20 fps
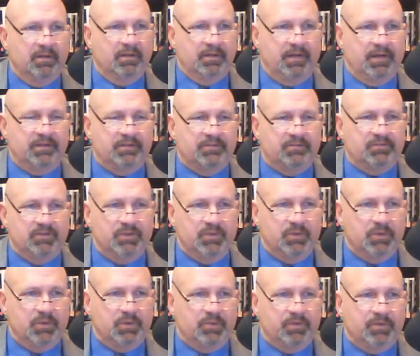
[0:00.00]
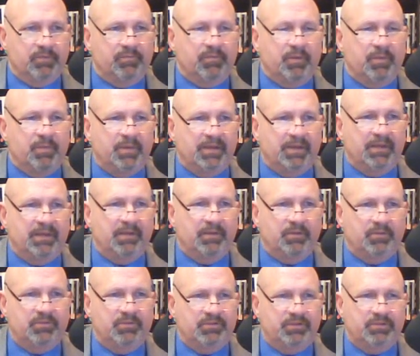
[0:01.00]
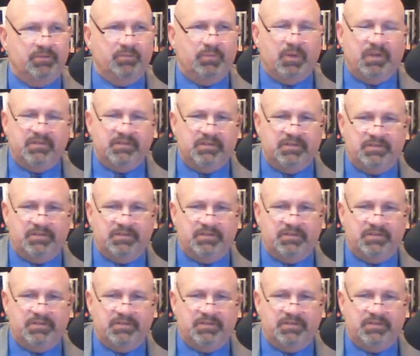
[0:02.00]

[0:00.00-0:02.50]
They just knew from the beginning there just wasn't